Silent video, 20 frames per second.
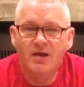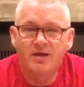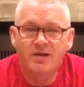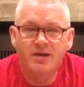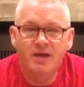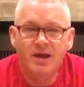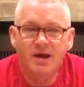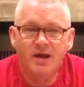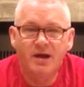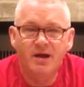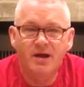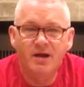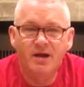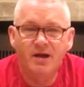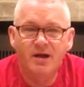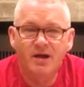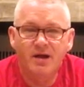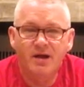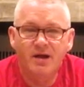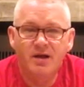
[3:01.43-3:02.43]
Now,
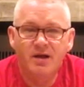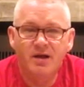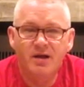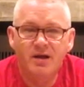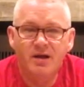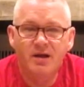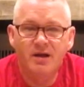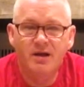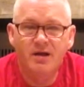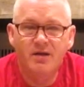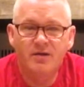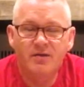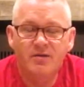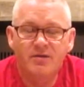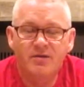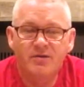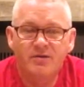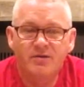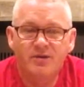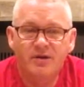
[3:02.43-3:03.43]

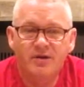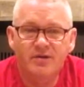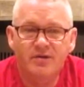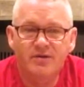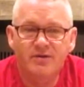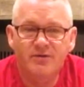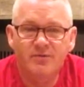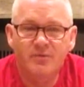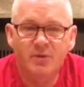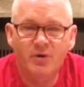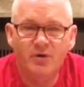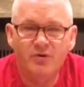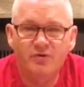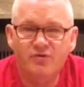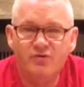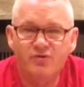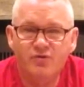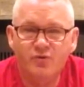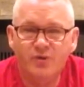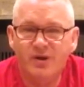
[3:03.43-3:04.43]
the spirit
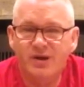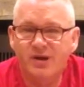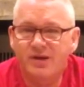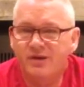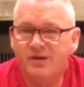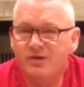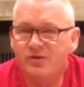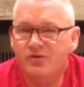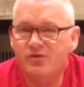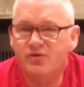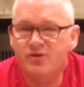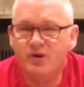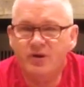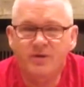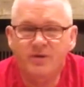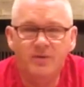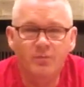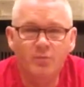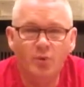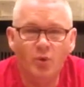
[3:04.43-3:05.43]
shrieked. It shook
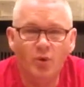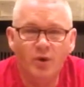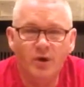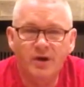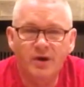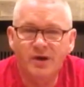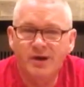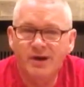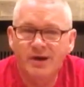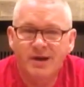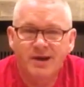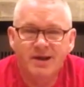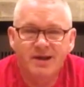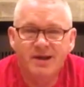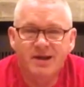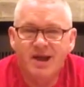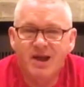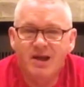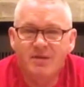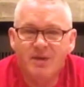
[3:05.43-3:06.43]
the boy. He
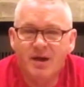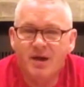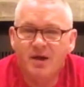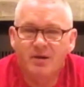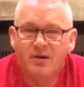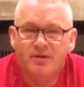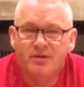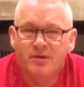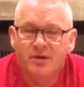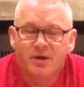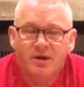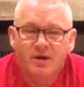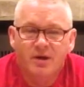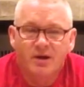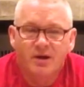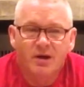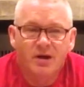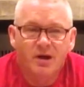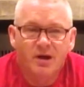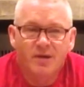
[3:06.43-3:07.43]
came out,
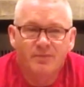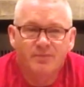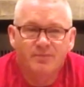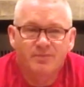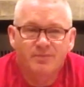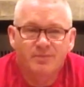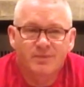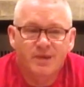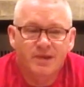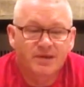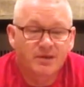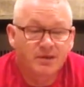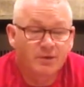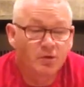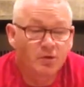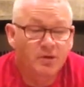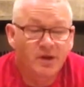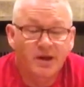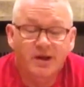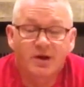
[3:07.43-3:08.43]
and he
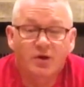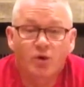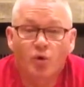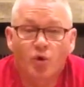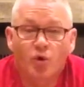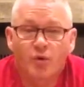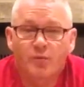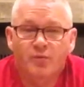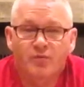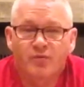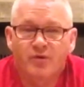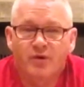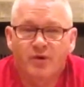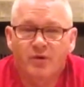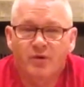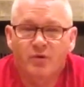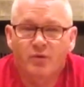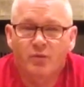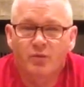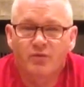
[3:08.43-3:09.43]
looked like a corpse
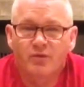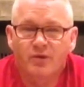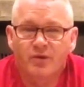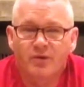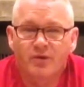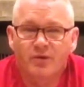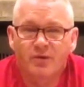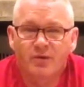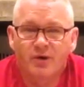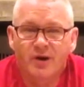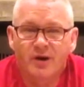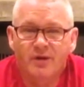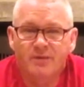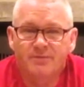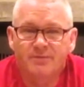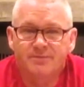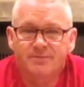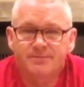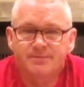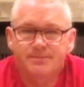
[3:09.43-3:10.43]
there was on the ground.
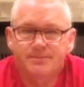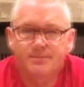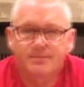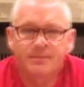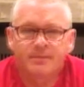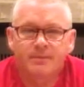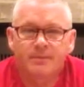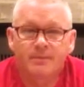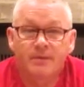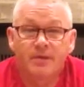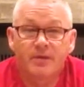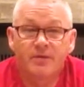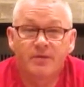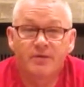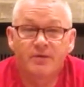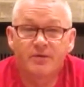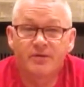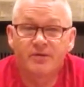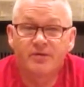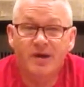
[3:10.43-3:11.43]
And then
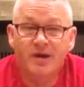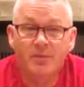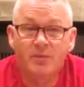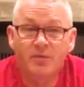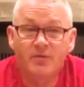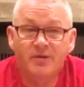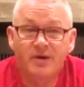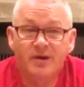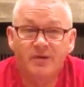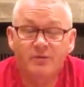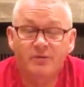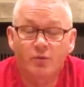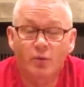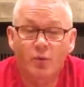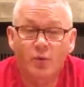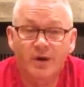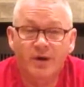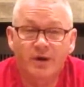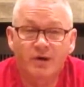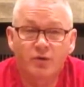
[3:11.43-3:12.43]
the disciples asked, well,
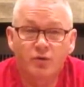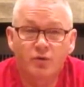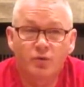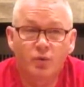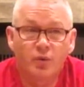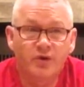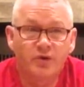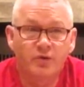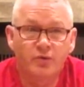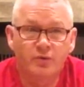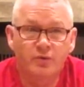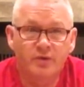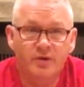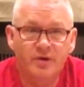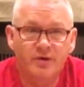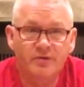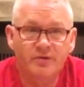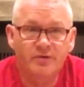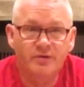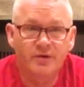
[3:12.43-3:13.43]
why couldn't we do
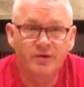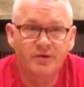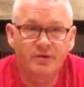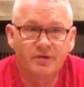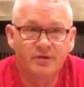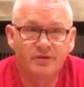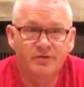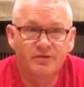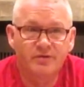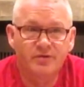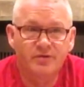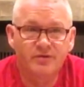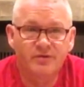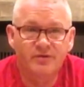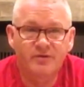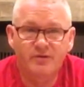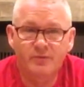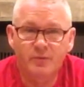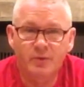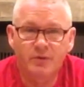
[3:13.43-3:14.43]
this? And Jesus
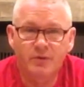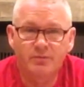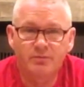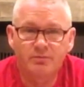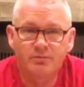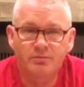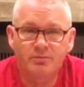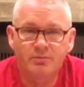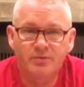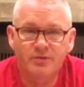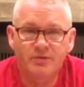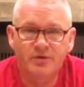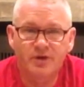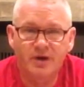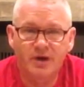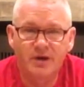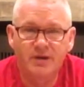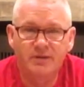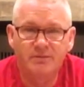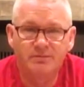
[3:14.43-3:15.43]
says, well, this
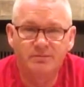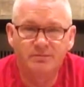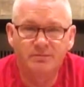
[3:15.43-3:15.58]
kind